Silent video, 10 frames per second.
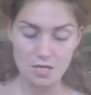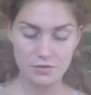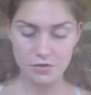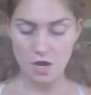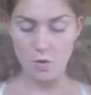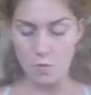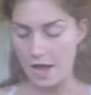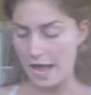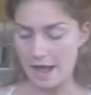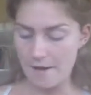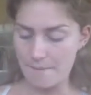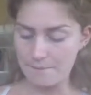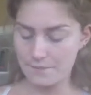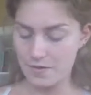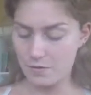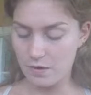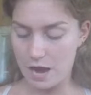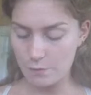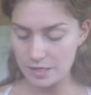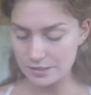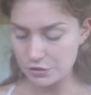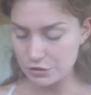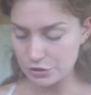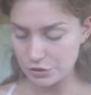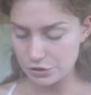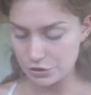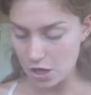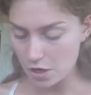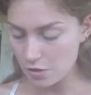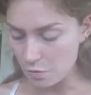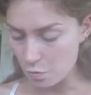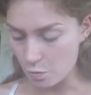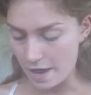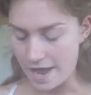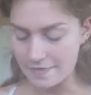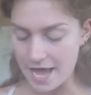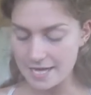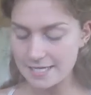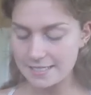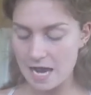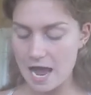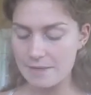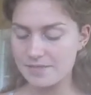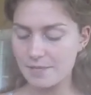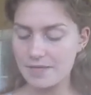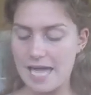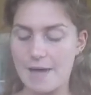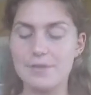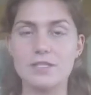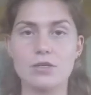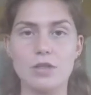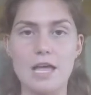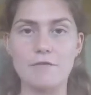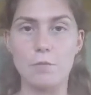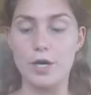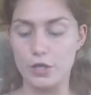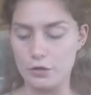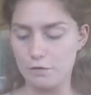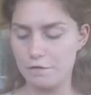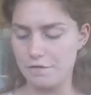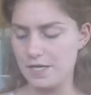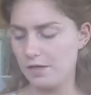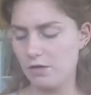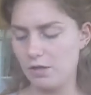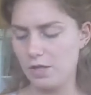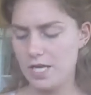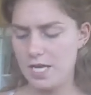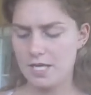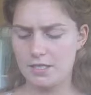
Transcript: So I want to start with anytime something happens in your life where you feel